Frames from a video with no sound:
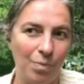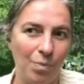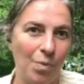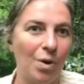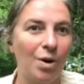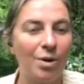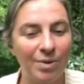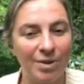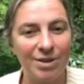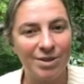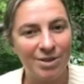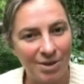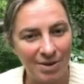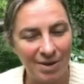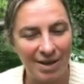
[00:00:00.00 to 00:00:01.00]
work with
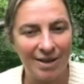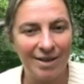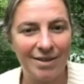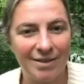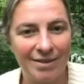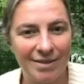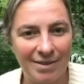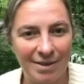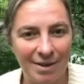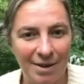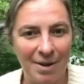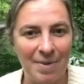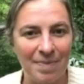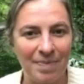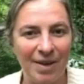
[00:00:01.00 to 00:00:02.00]
students.
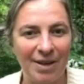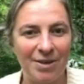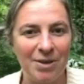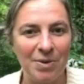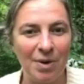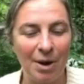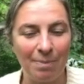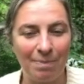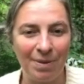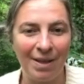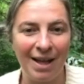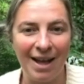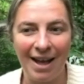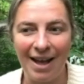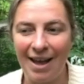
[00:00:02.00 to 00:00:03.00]
I do
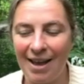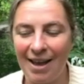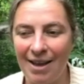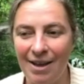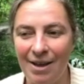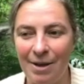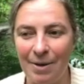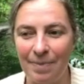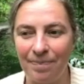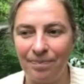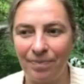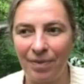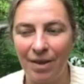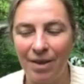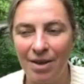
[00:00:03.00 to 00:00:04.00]
apply
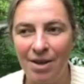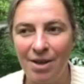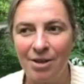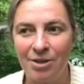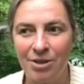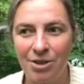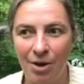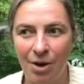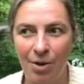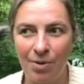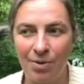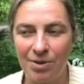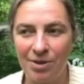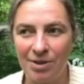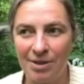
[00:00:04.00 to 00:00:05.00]
to
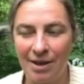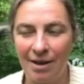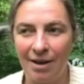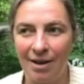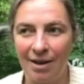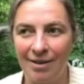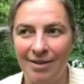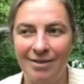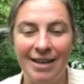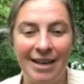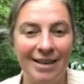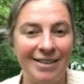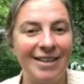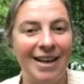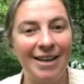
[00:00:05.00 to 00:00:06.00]
host
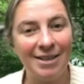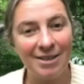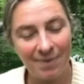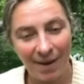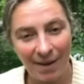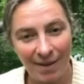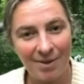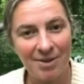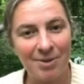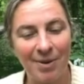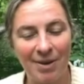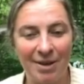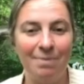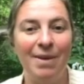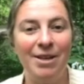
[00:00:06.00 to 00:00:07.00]
data science fellows, so I
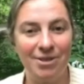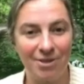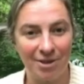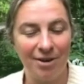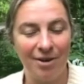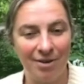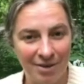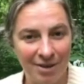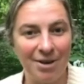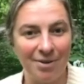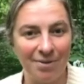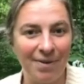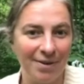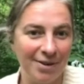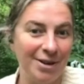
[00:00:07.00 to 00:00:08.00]
can mentor,
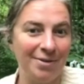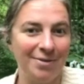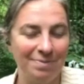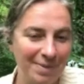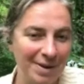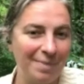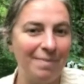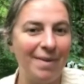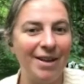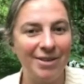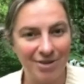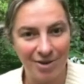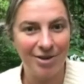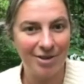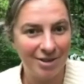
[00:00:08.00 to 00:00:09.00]
be a
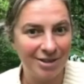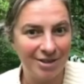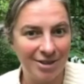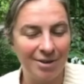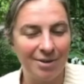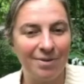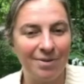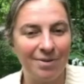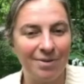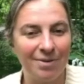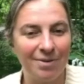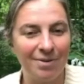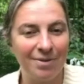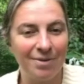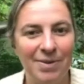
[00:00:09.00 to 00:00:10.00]
mentor to certain
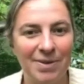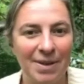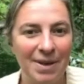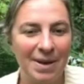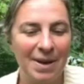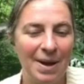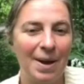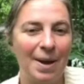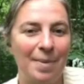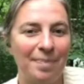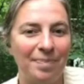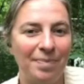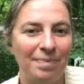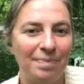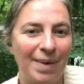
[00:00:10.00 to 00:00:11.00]
fellows.
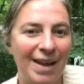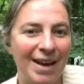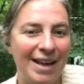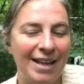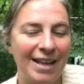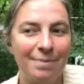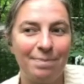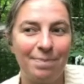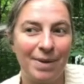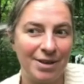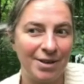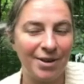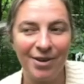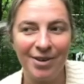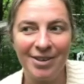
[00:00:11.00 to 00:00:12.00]
But
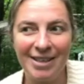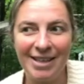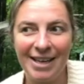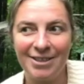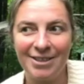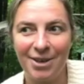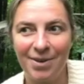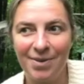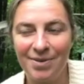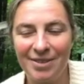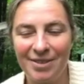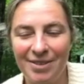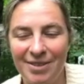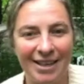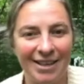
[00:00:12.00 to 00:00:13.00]
currently I don't
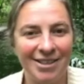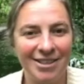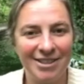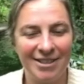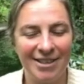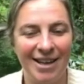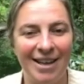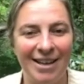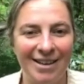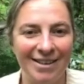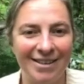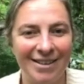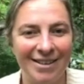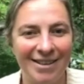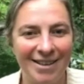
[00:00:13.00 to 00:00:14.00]
teach, and